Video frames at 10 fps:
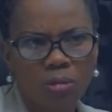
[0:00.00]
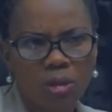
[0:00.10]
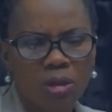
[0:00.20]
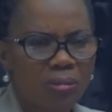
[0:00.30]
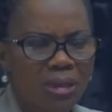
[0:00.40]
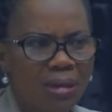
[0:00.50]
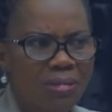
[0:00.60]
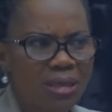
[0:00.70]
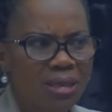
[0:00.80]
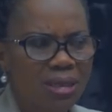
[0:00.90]
sometime
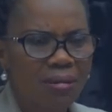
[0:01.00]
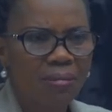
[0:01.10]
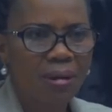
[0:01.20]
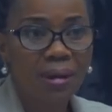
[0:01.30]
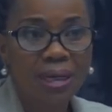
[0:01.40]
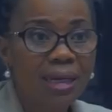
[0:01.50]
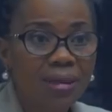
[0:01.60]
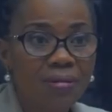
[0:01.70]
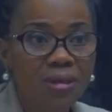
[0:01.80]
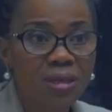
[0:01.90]
in December, by the
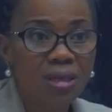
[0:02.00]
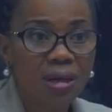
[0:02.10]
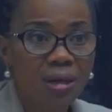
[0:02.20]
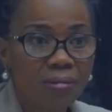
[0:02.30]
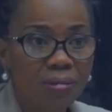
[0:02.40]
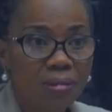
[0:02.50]
end of this year,